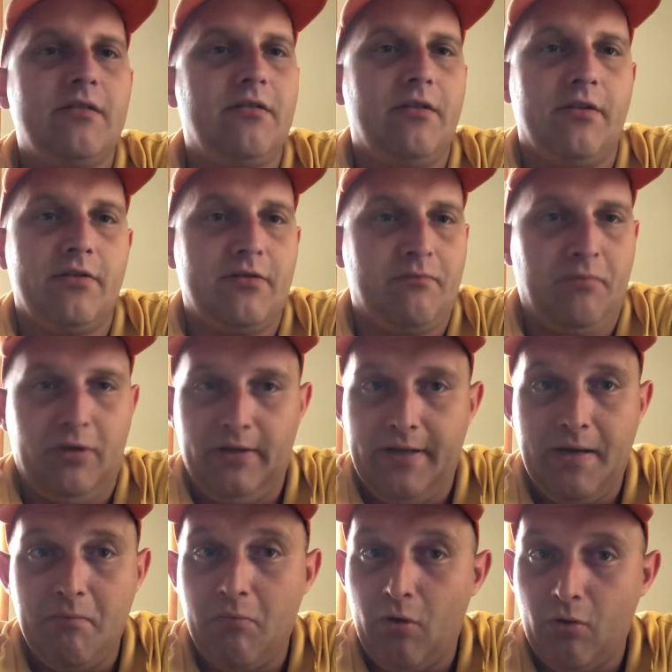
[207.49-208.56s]
There's
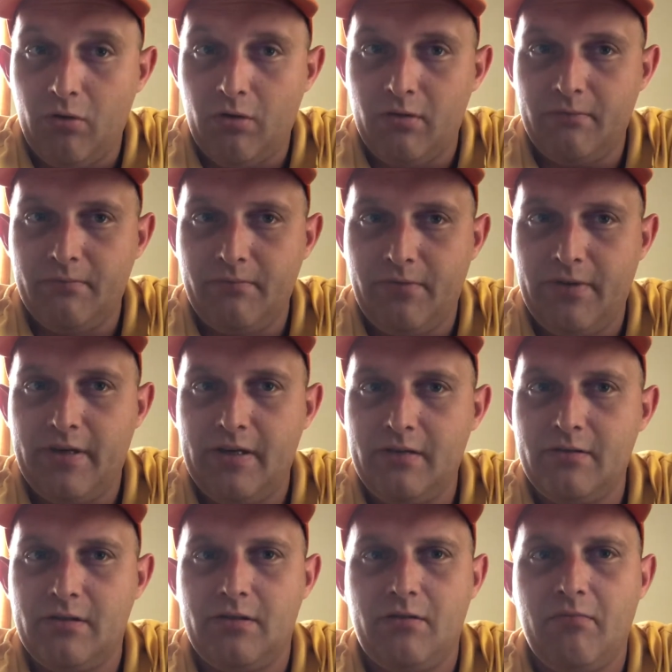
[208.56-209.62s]
plenty more
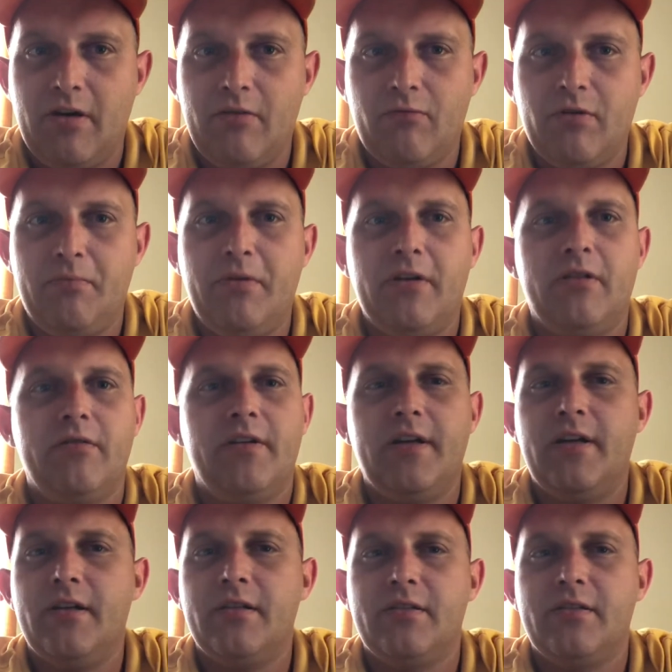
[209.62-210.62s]
things that you might want to put on there,